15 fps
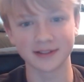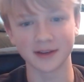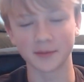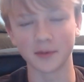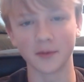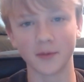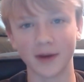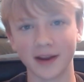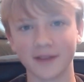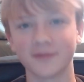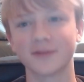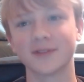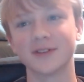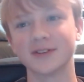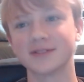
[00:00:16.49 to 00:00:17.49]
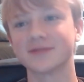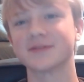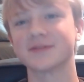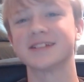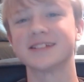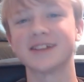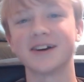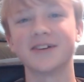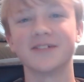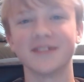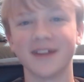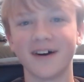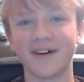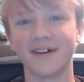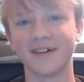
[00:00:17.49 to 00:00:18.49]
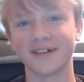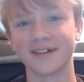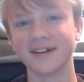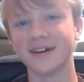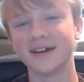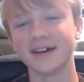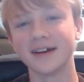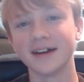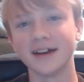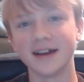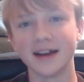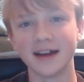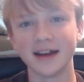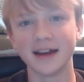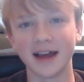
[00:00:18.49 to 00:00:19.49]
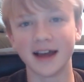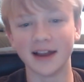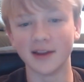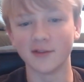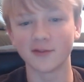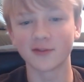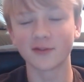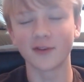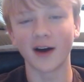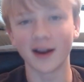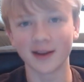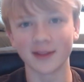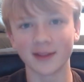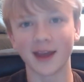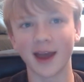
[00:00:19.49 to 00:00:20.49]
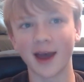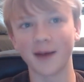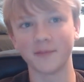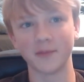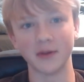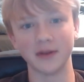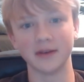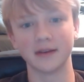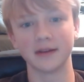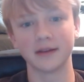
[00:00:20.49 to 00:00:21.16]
I've been waiting for this for so long. And it's finally happened.